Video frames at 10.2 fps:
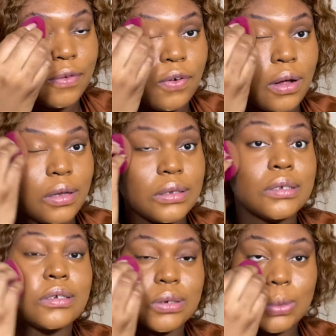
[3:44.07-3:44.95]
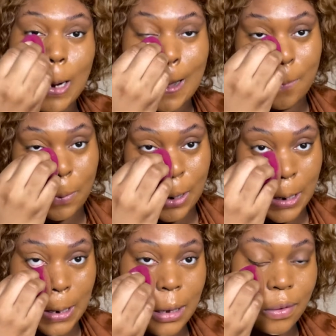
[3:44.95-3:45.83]
fall into this trap where
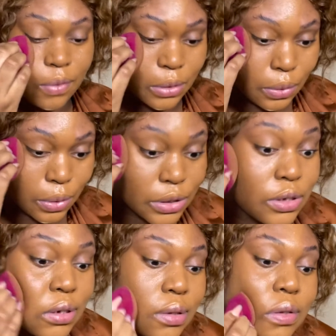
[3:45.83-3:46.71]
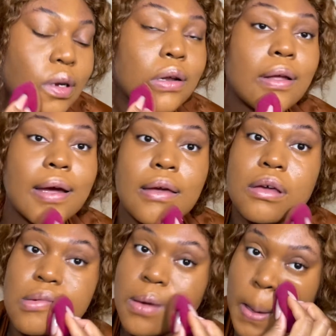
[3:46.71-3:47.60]
even Christians are like